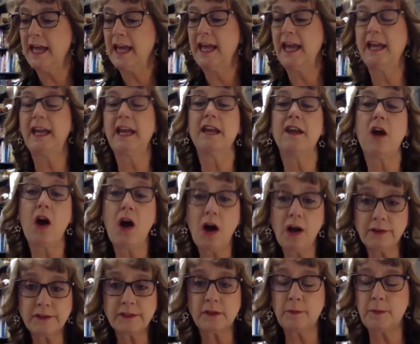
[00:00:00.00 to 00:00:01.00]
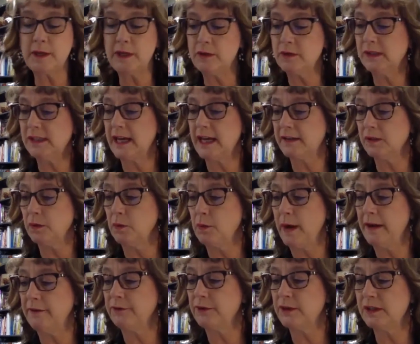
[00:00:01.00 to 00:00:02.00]
It can also be used as a
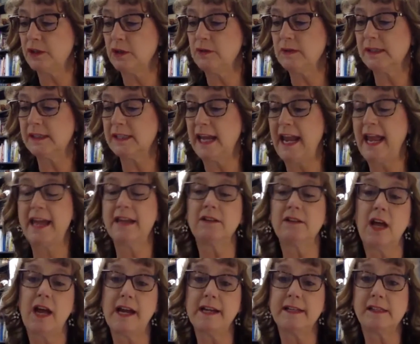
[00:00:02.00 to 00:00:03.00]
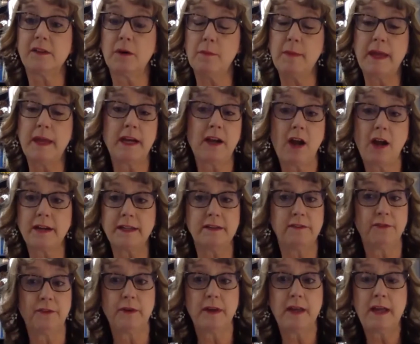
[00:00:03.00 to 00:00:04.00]
way for students to analyze their
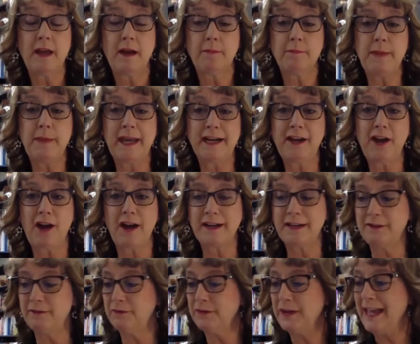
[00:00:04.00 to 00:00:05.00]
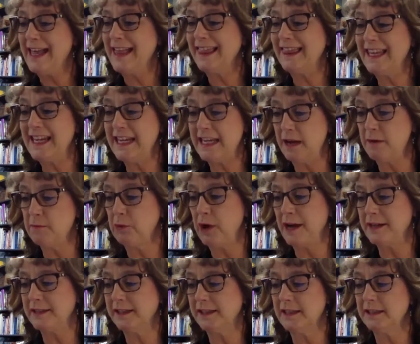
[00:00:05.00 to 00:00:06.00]
metacognitive thinking
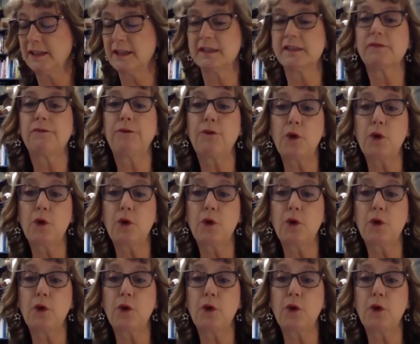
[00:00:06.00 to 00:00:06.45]
processes.